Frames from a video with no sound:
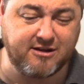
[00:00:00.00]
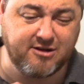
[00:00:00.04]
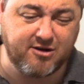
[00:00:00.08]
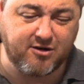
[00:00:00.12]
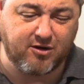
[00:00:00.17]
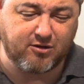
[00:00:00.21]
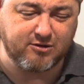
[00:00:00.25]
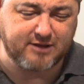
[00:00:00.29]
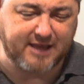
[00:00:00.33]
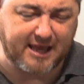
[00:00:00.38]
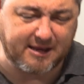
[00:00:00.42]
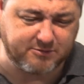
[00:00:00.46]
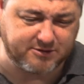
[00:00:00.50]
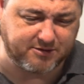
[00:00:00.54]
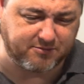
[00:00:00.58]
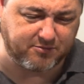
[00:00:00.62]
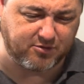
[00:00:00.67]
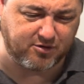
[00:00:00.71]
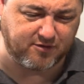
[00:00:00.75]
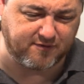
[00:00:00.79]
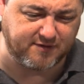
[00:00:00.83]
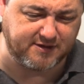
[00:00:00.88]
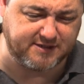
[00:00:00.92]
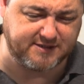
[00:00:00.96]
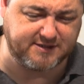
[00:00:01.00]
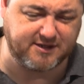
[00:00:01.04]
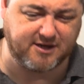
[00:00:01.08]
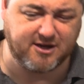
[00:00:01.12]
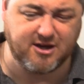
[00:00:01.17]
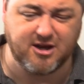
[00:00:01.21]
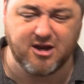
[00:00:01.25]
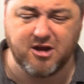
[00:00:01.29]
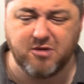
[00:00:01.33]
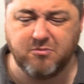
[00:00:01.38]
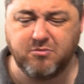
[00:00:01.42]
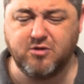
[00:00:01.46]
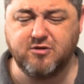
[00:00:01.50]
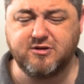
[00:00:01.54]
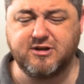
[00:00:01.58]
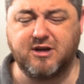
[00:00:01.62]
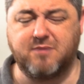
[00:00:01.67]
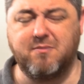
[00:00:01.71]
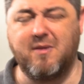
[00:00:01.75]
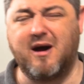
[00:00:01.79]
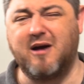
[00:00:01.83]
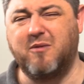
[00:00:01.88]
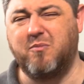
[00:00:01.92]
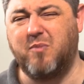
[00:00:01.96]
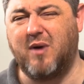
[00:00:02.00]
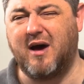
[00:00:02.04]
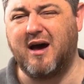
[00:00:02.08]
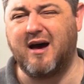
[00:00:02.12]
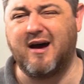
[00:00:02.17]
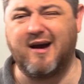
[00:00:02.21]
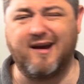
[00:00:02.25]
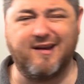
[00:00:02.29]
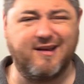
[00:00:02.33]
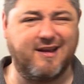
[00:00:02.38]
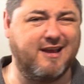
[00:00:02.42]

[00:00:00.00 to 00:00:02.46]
your old games and movies. Music Magpie,